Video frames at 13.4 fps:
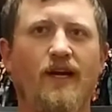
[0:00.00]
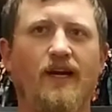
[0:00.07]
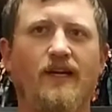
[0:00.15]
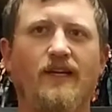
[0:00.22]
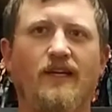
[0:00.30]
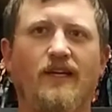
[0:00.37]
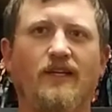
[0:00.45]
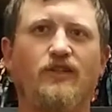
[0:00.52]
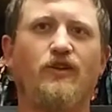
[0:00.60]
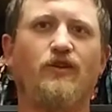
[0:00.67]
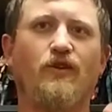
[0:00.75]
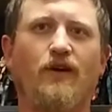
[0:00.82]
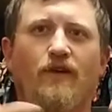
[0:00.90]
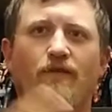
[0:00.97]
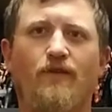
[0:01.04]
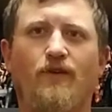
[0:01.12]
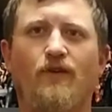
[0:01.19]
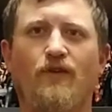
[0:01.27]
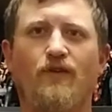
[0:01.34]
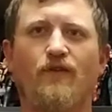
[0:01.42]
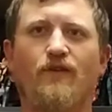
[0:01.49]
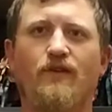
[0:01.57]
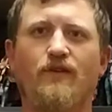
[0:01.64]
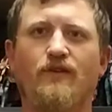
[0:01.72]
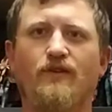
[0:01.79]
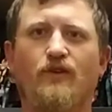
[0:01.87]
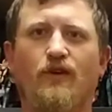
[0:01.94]
and then I showed off all
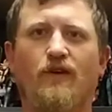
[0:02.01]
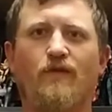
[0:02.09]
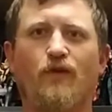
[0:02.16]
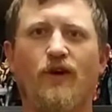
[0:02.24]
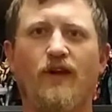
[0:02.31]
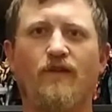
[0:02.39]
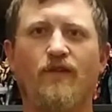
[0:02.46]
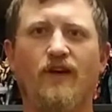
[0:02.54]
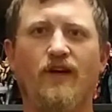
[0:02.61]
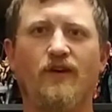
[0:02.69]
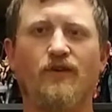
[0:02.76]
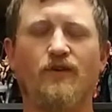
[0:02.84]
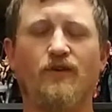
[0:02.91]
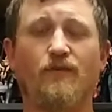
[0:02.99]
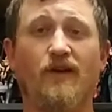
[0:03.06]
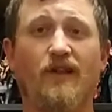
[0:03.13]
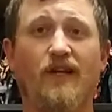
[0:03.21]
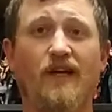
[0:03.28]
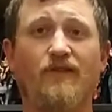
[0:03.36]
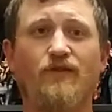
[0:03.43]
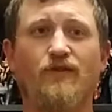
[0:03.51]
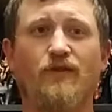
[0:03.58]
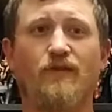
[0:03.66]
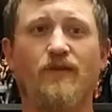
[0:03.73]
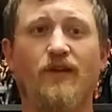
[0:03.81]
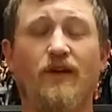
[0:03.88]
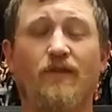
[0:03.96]
showed off what I found during my live
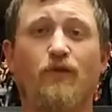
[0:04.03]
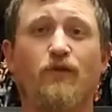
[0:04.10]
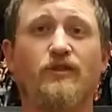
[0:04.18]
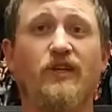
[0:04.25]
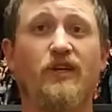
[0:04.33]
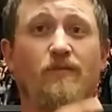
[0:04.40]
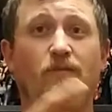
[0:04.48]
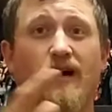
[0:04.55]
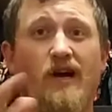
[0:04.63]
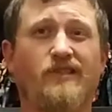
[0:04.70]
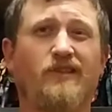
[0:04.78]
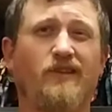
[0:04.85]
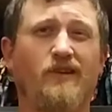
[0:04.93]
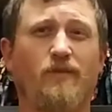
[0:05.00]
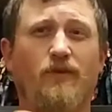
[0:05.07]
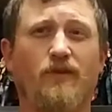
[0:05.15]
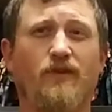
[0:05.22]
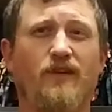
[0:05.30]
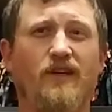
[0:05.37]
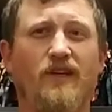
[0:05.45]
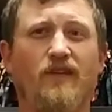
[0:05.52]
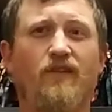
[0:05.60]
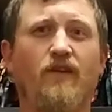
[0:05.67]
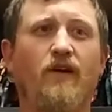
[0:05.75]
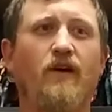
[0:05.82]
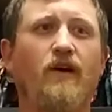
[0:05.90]
stream, and then of course I unboxed a couple of things.